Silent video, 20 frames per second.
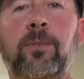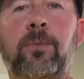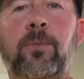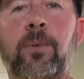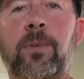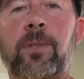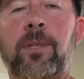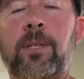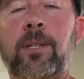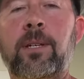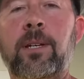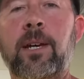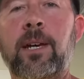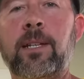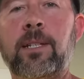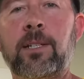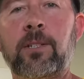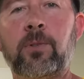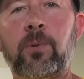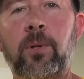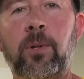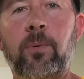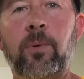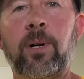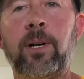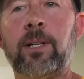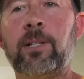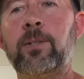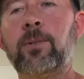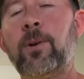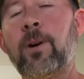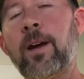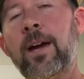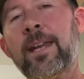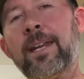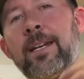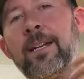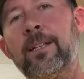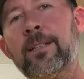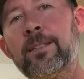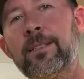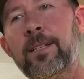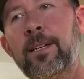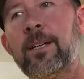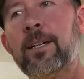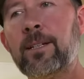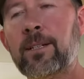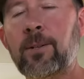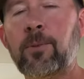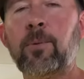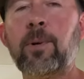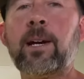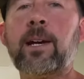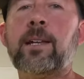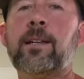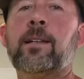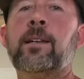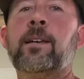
with the 1821. You are adding a ton of weight.